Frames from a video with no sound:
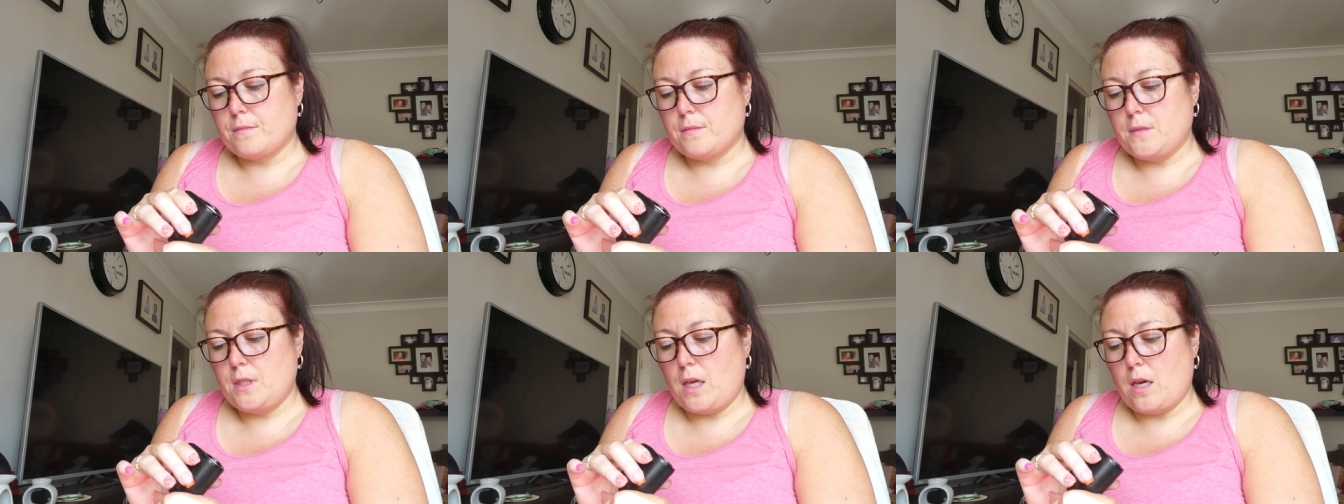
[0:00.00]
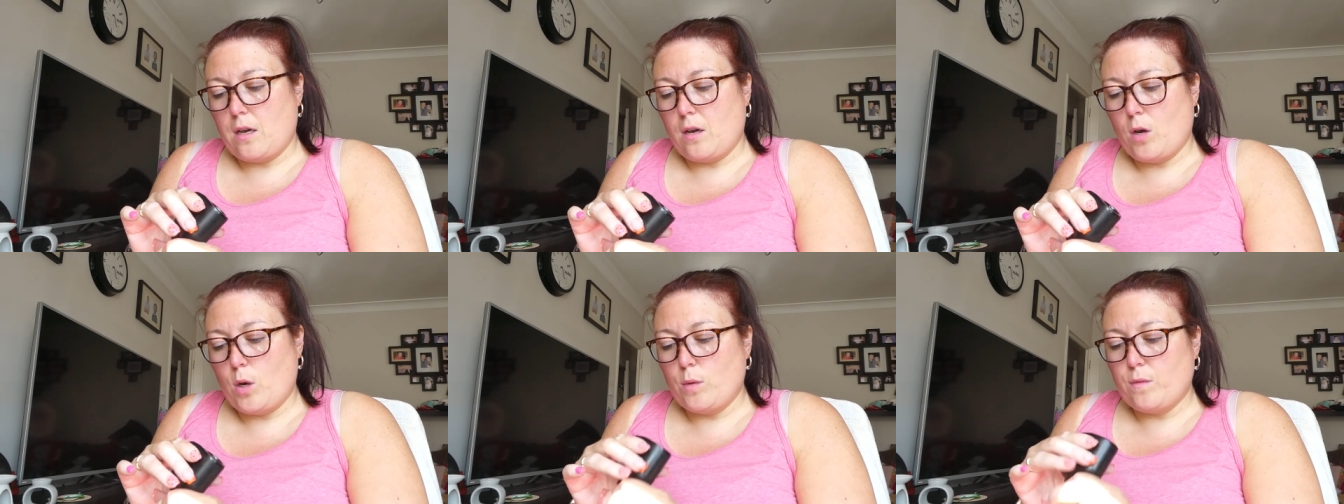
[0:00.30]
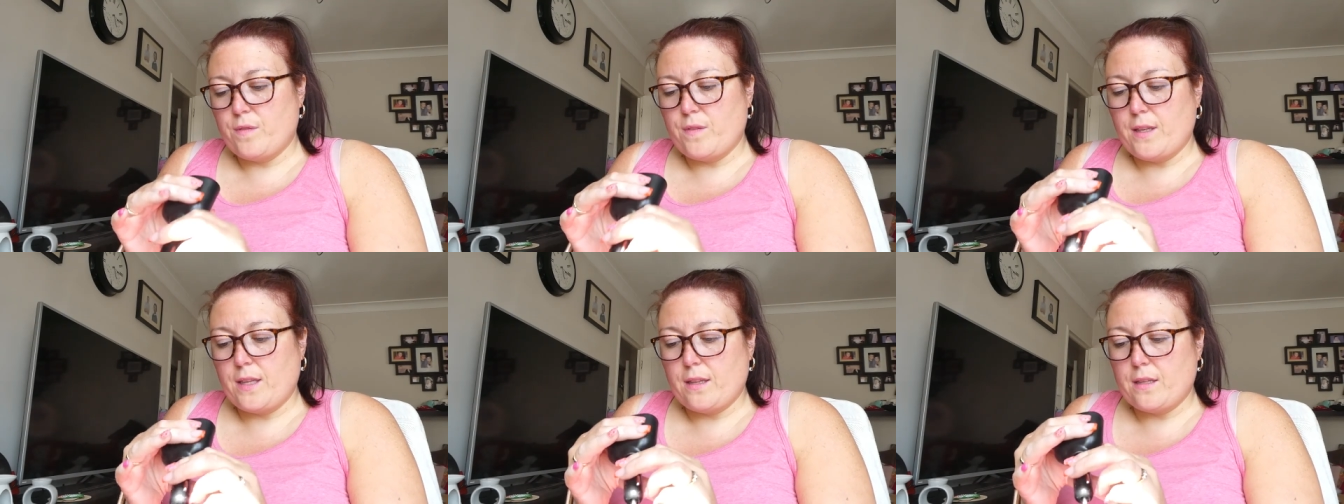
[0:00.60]
yeah,
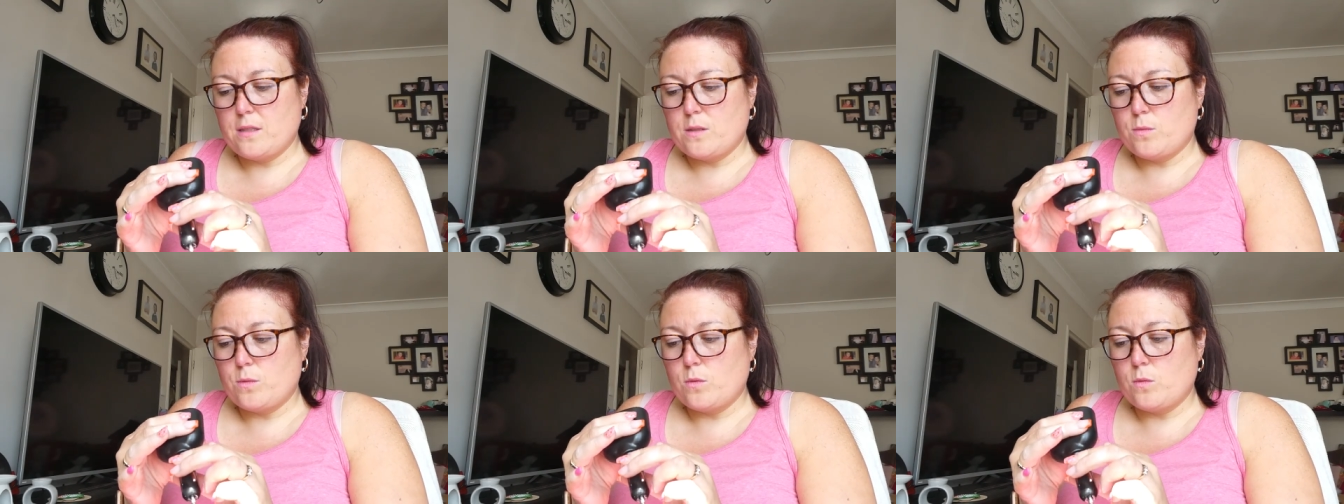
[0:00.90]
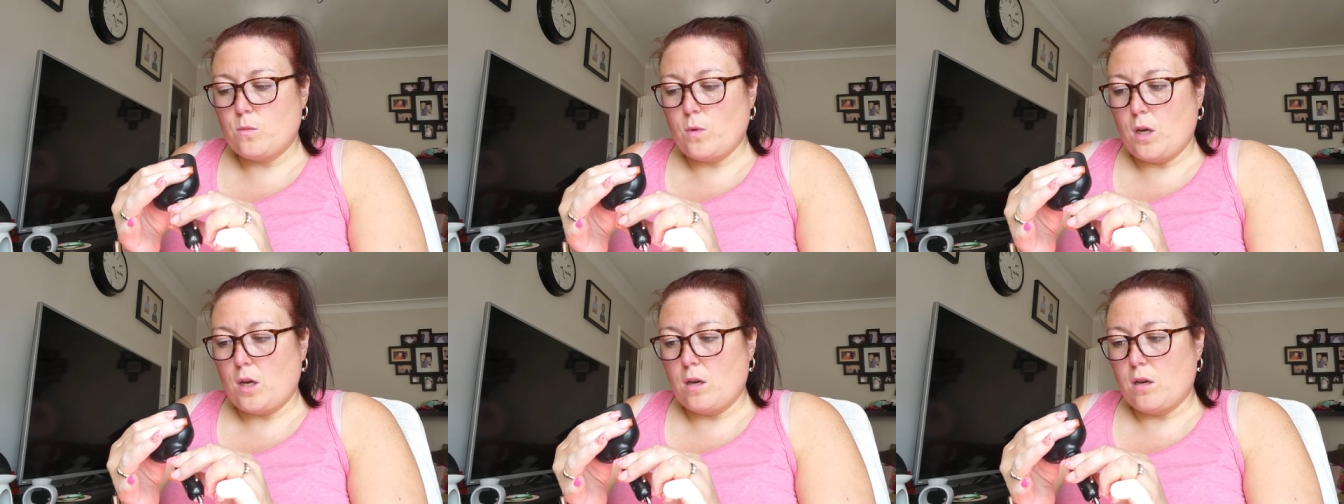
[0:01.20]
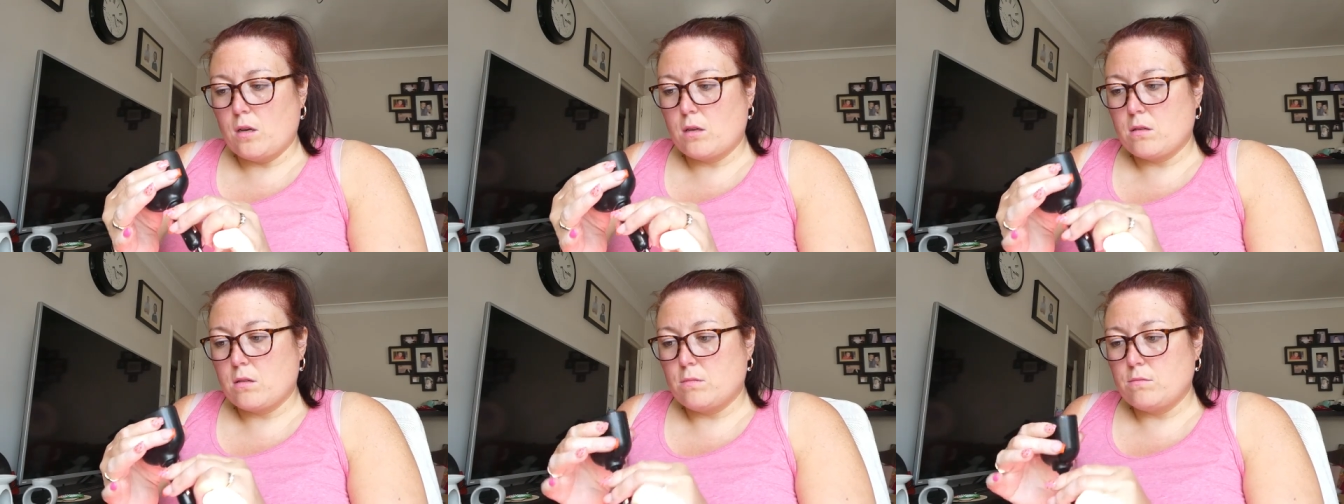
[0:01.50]
hopefully this will
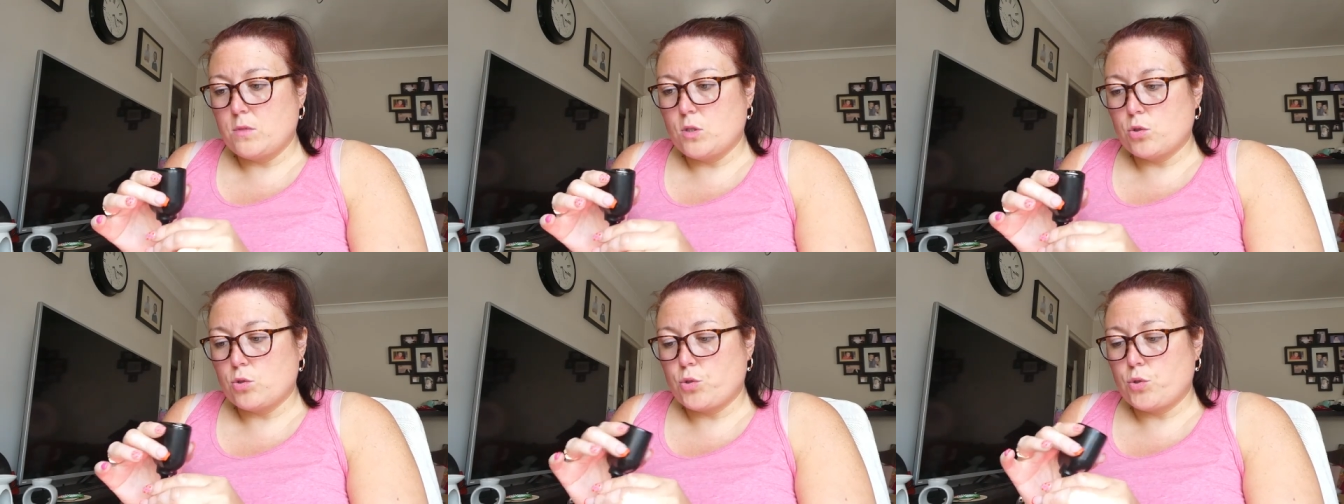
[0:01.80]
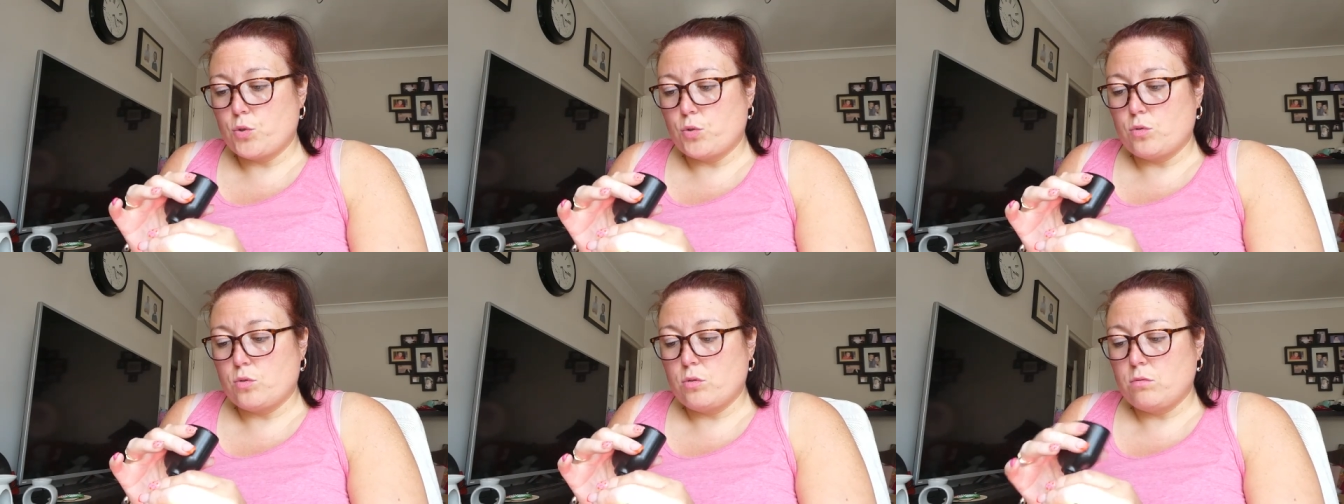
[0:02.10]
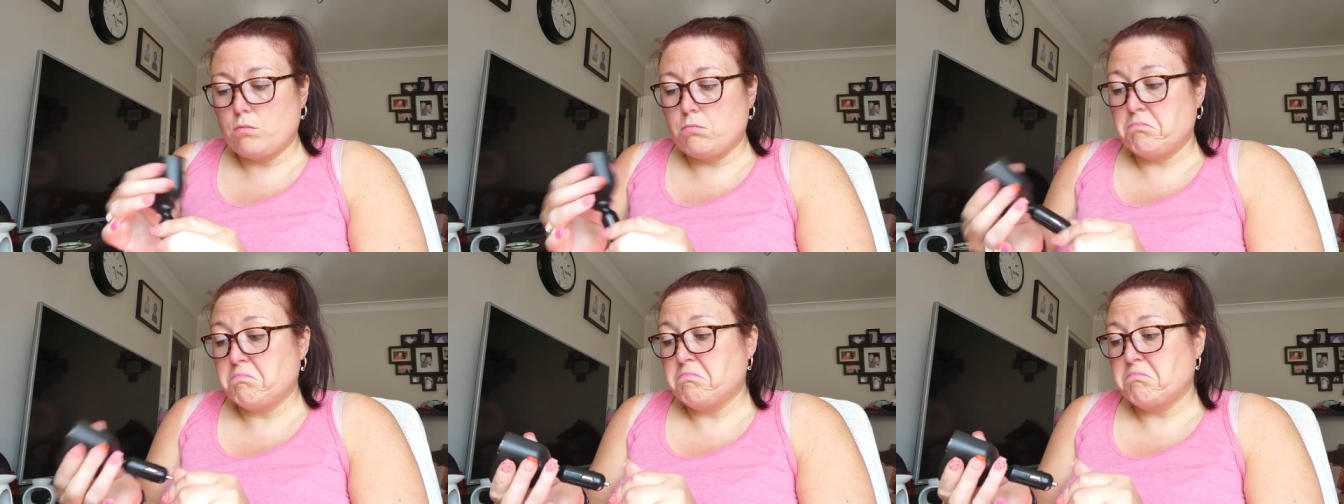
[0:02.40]
work. I'm not sure.